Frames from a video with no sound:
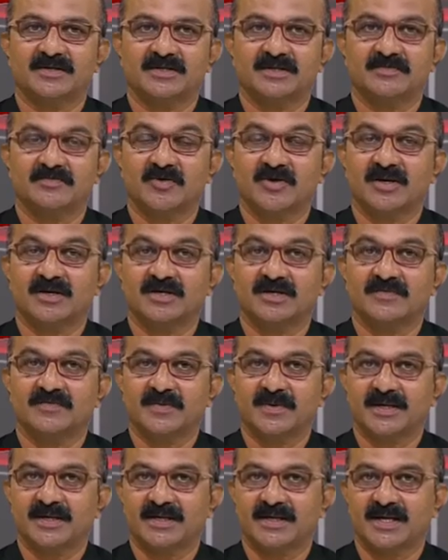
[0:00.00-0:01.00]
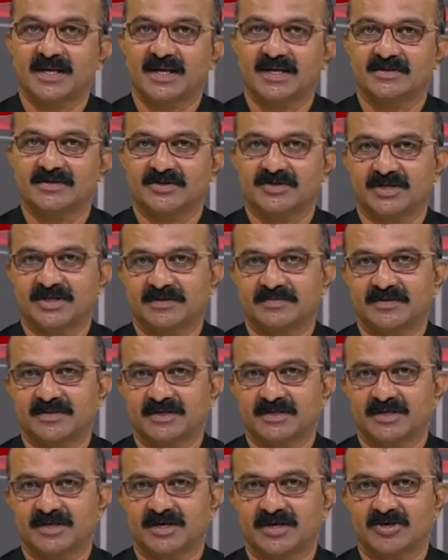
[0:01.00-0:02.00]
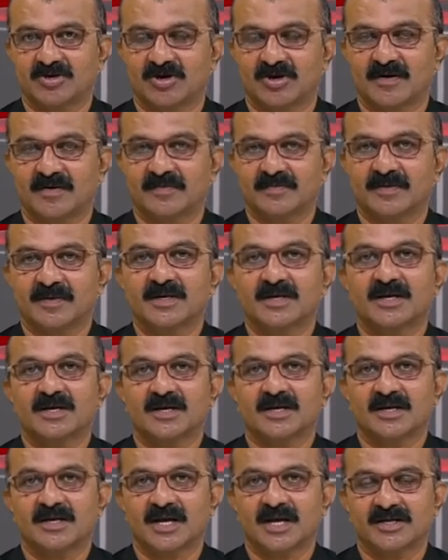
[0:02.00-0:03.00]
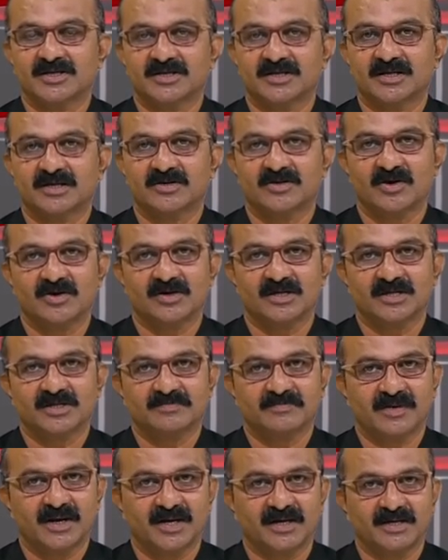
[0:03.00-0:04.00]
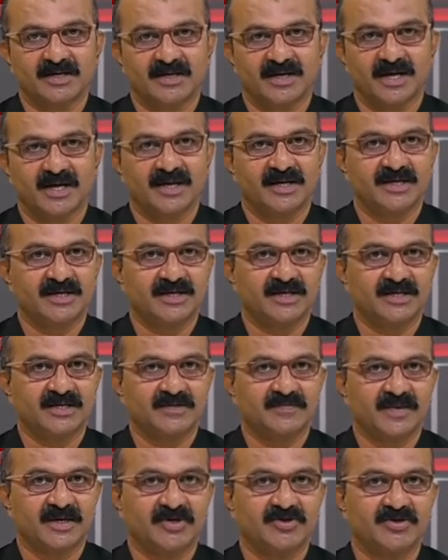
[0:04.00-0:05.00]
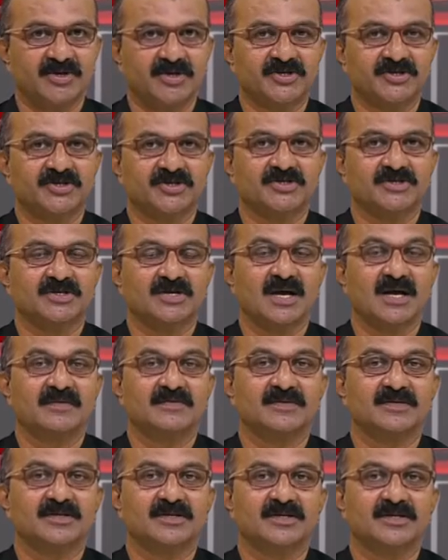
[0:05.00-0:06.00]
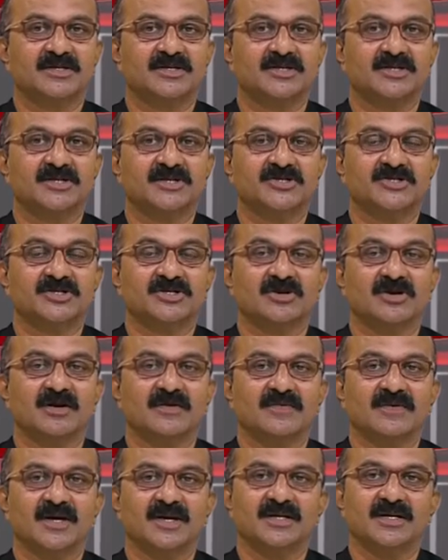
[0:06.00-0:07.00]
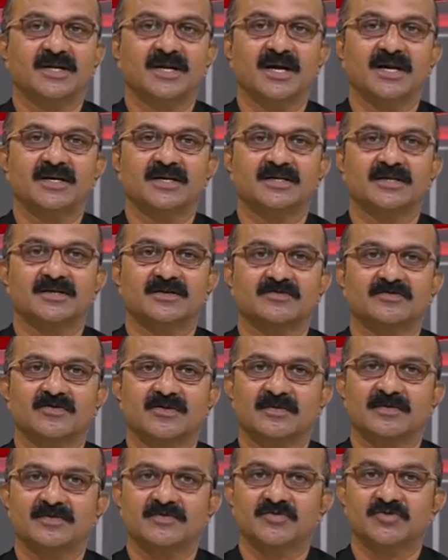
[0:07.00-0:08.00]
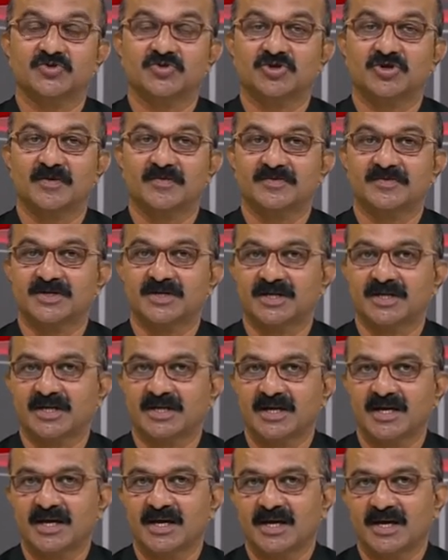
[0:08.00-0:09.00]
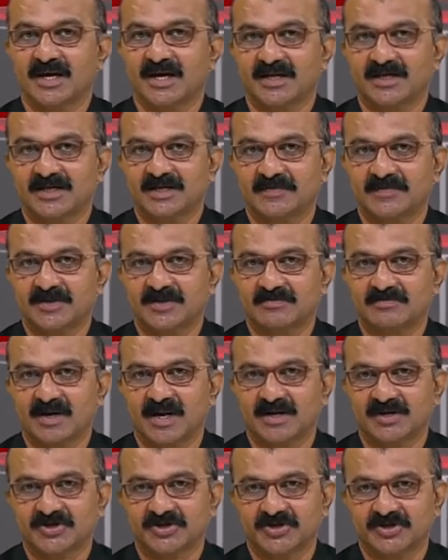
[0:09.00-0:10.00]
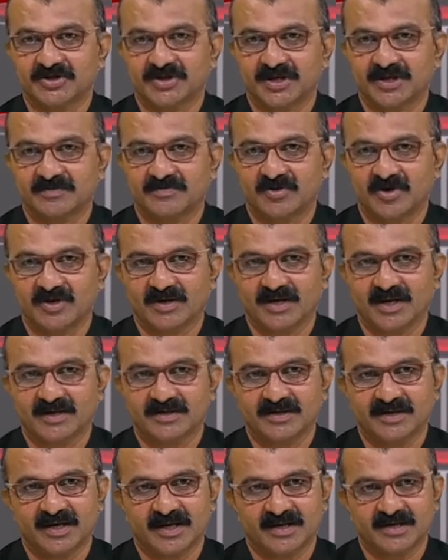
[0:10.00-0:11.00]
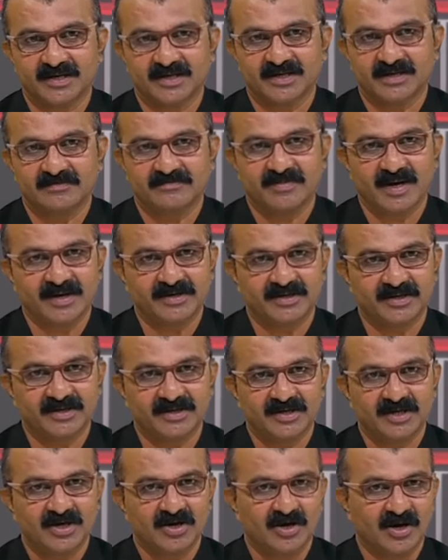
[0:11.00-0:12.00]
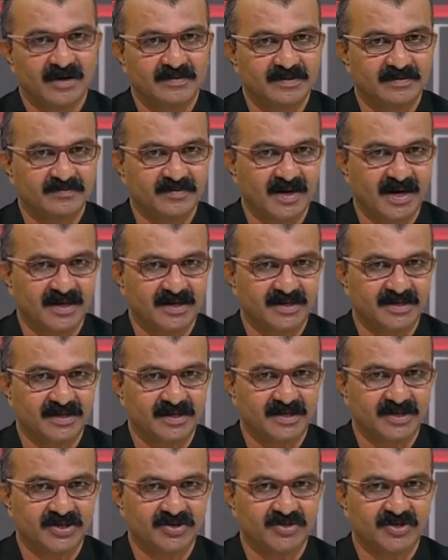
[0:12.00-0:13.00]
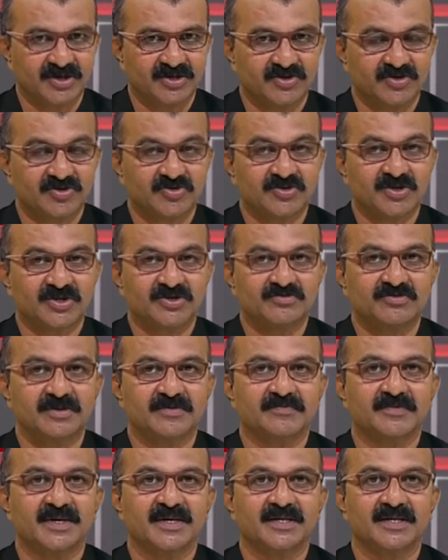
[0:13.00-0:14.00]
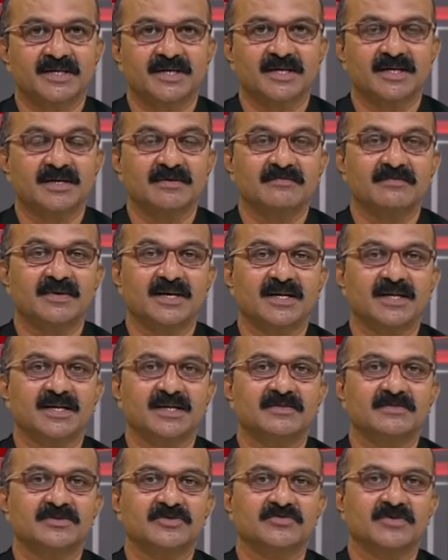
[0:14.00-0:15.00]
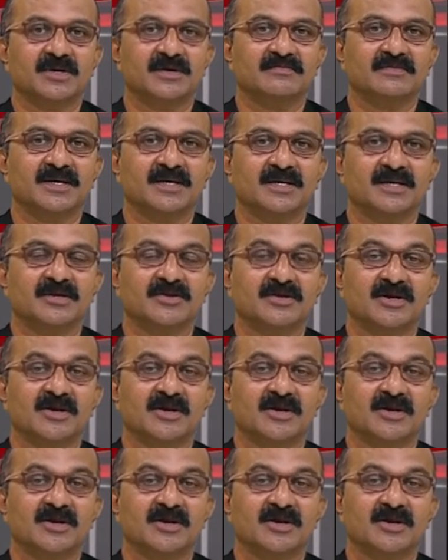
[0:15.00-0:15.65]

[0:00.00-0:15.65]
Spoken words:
has appointed Pete as the city president of National Congress Party, ending speculations after the resignation of Anil Ahirkar from the post of city NCP. The Maharashtra state body has handed the baton of the party city unit to Duneshwar Pethe. Many names were making